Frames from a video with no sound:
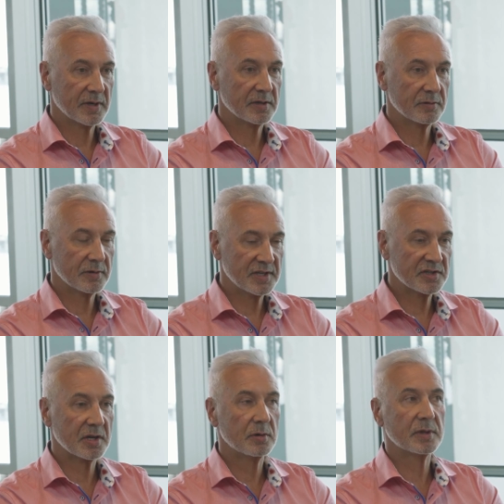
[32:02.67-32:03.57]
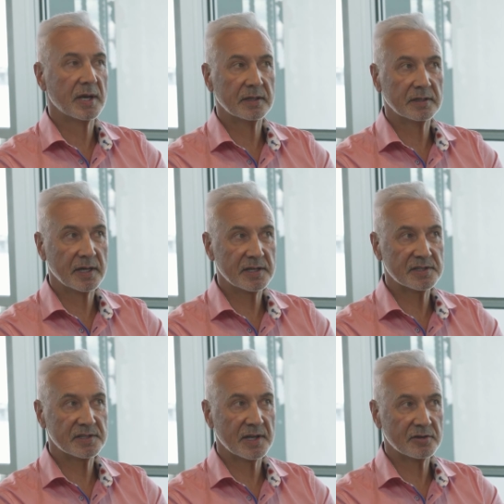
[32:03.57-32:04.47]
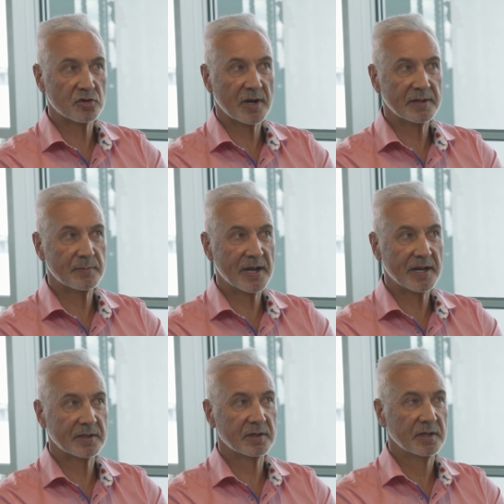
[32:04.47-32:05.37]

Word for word: I'd already sold that as a trademark